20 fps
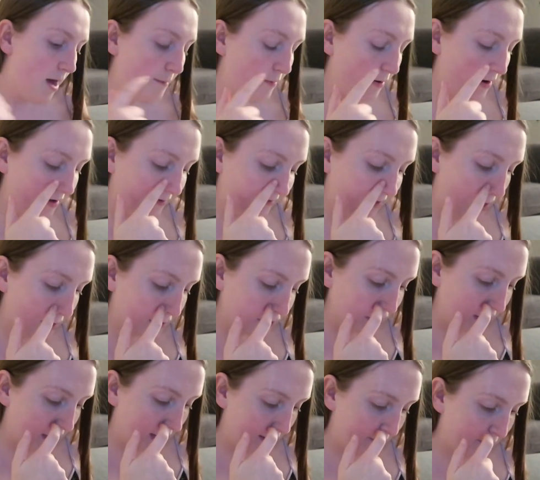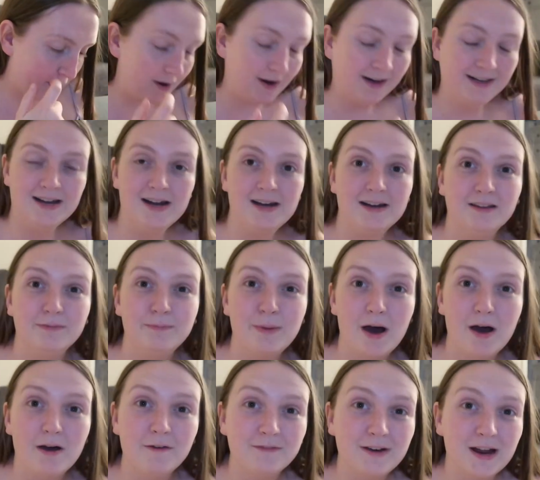But it's actually my nanny's
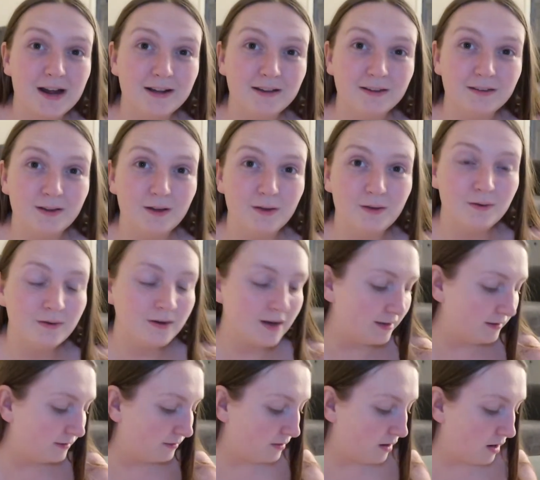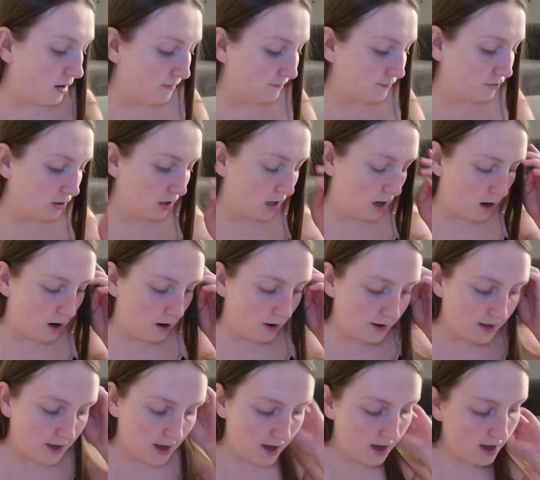birthday soon at the start of
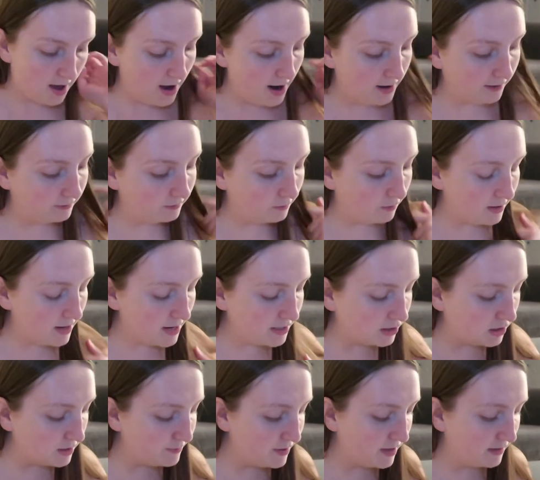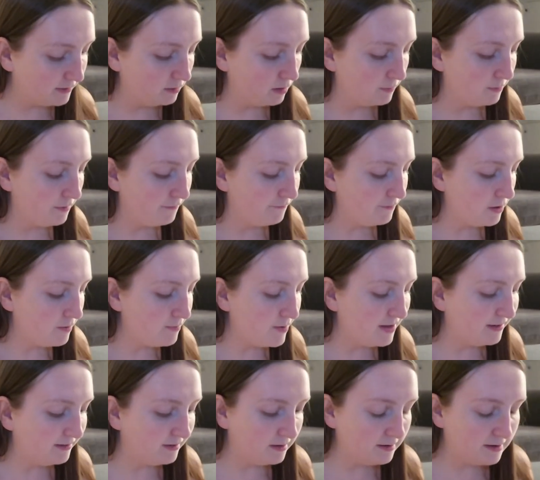July. And so I actually picked up a few
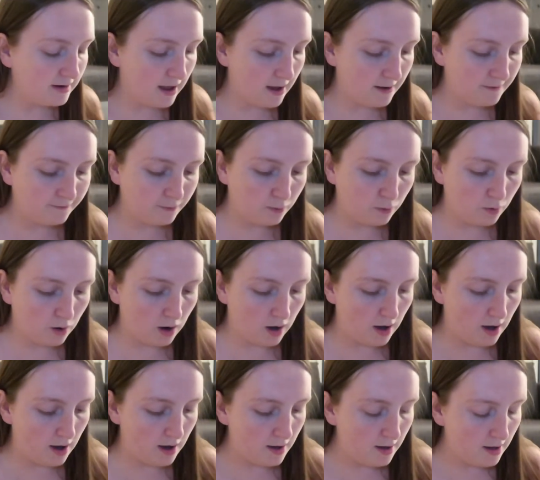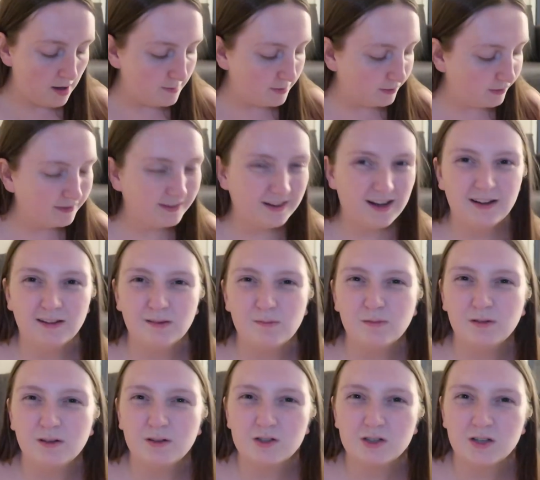bits in there for her because I had some
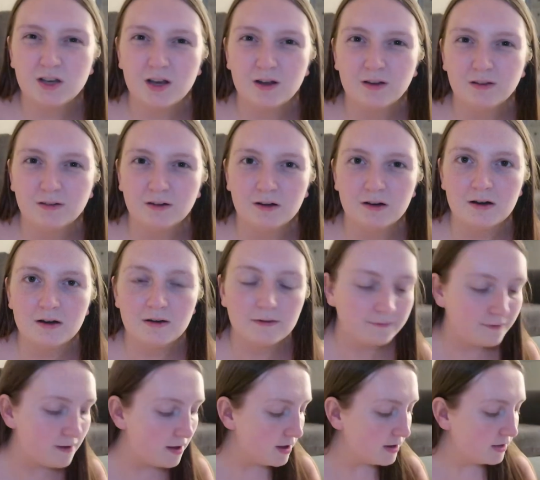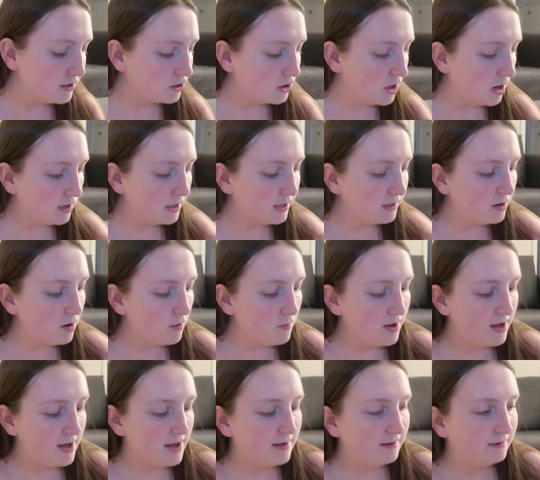such cute stuff. Charlie
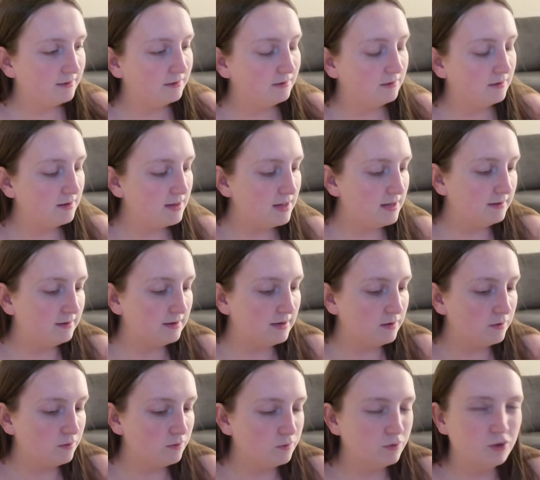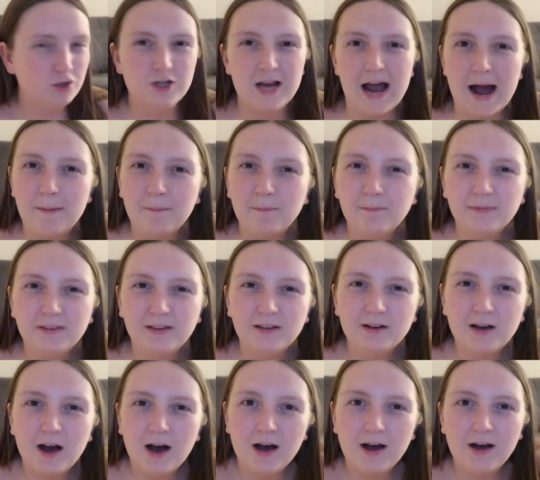noticed these little jams
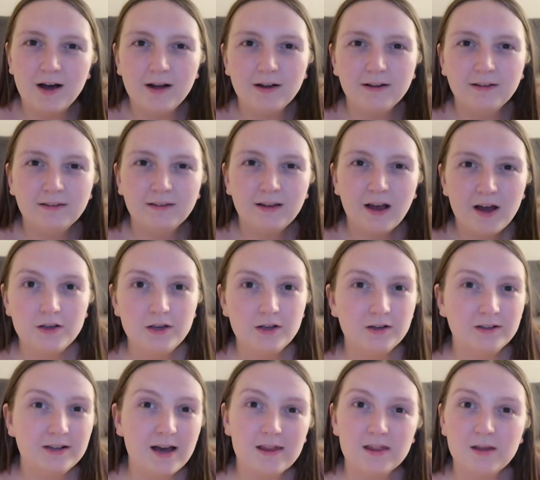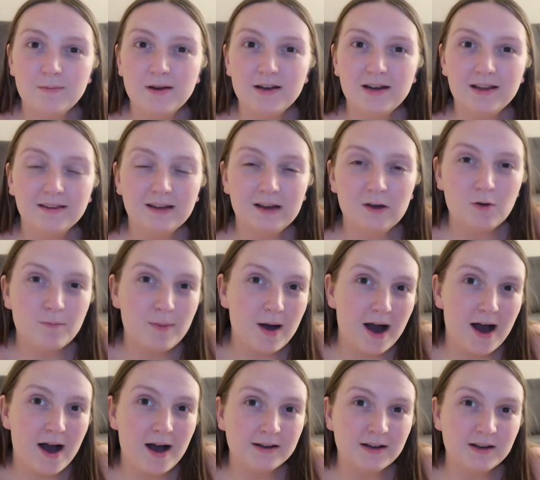and curds. You could get them in this little
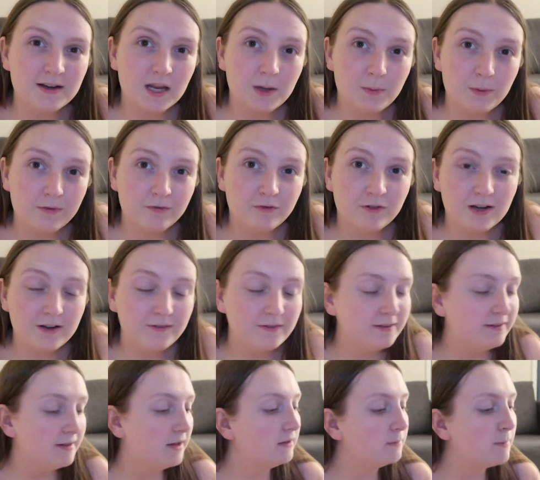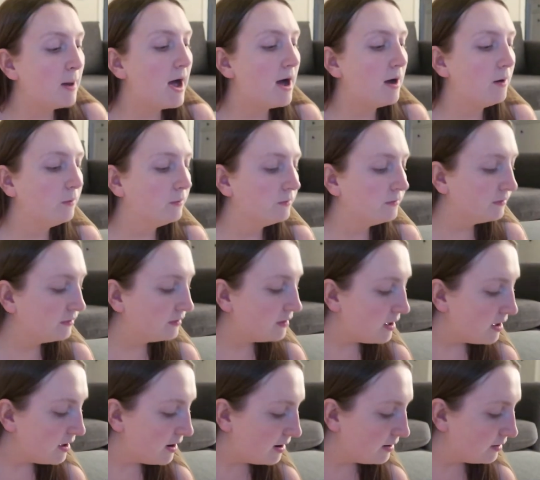bag and they were free for six pounds.
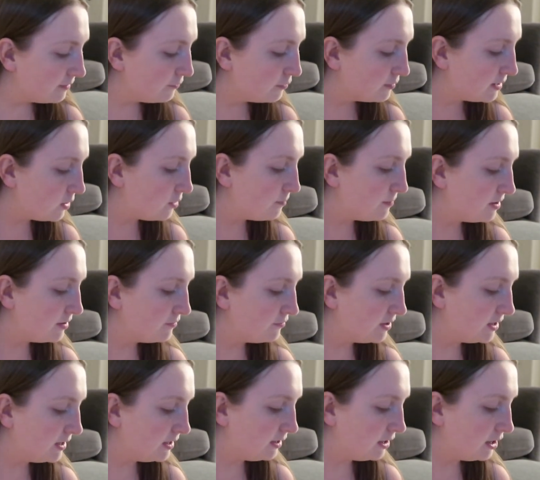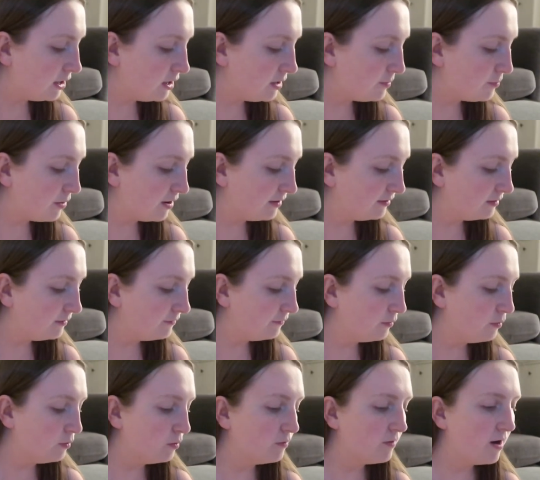And I thought that would be a really cute present
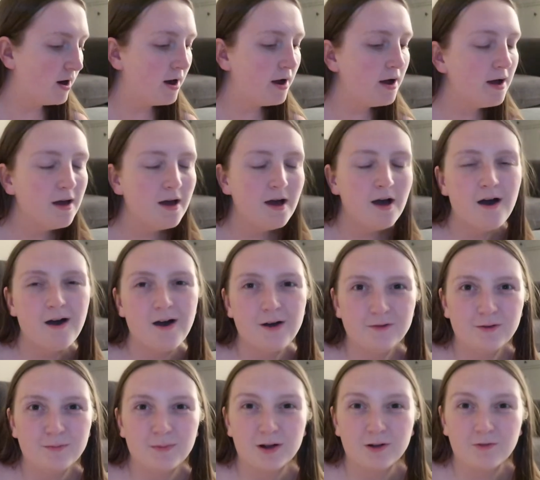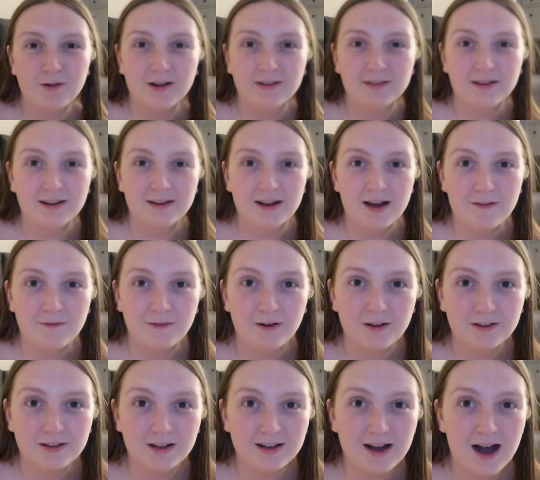for her. Her and my granddad have
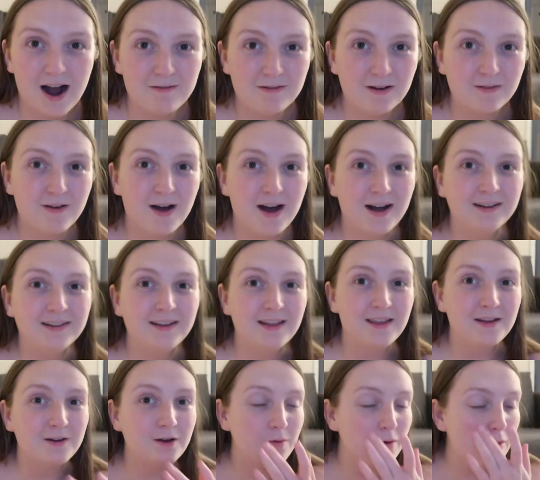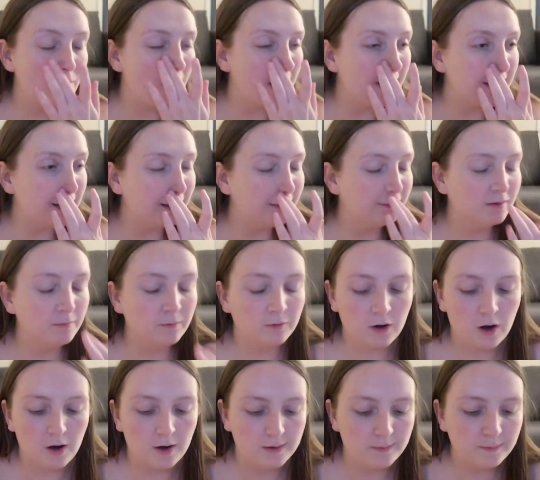like a caravan that they go away in
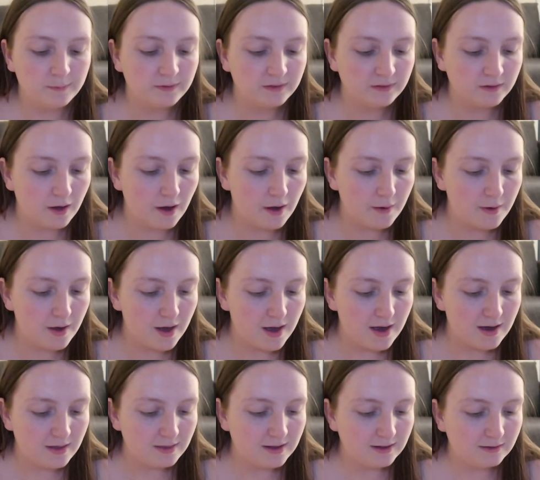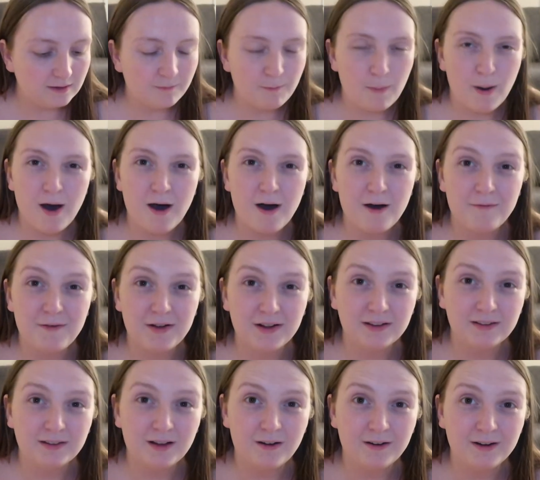sometimes, so these are
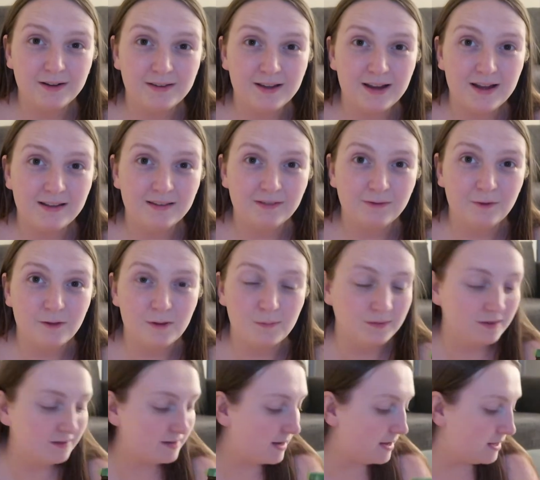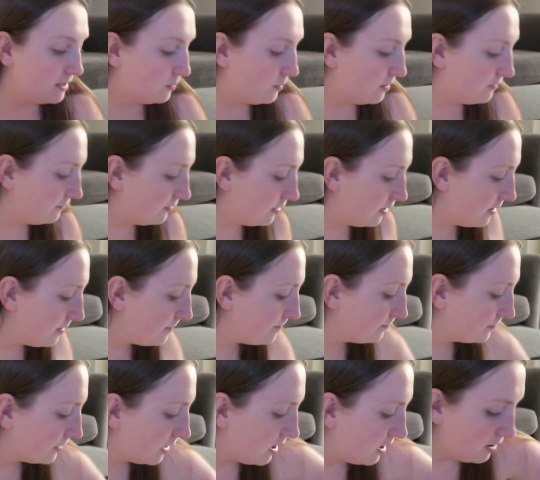perfect sizes for them to take with them.